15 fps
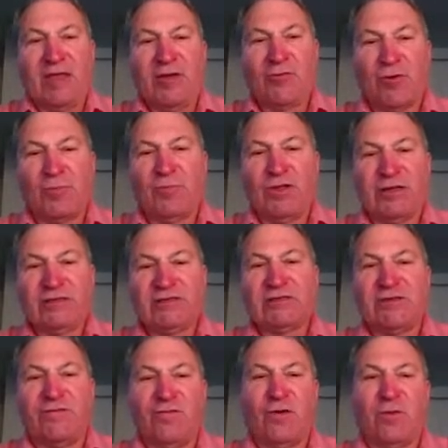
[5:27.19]
He
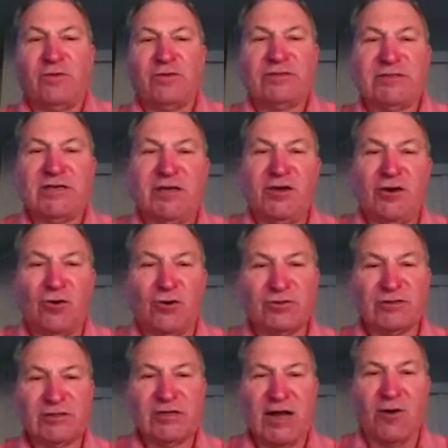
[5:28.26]
replaced the former
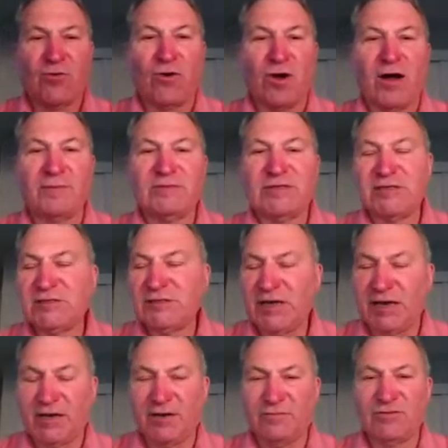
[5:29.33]
CEO. So now Rob's the
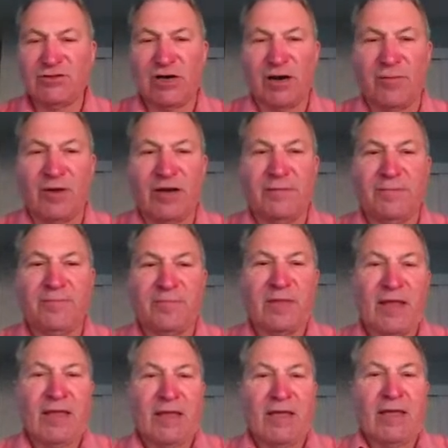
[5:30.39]
executive chairman
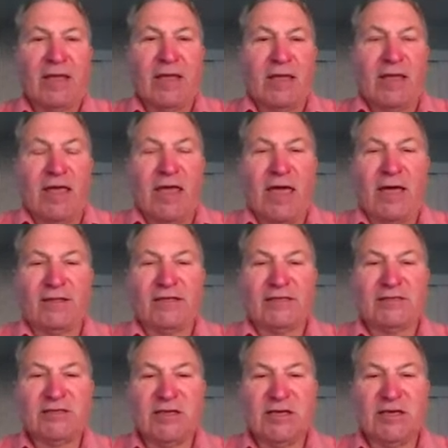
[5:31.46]
and the
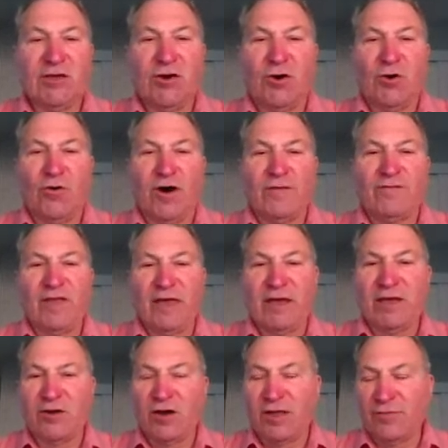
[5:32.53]
CEO. I've
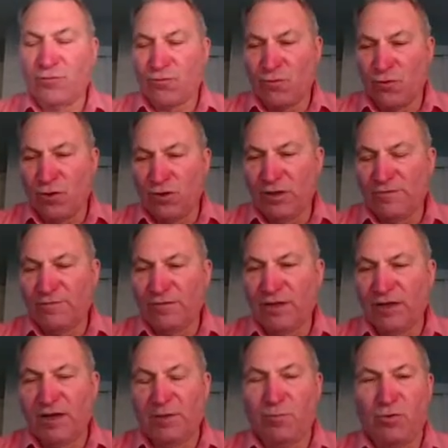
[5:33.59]
taken on the role of
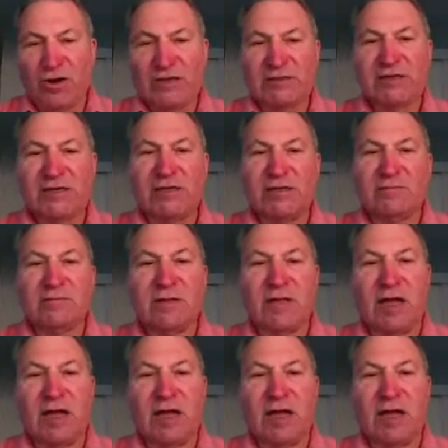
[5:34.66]
the president.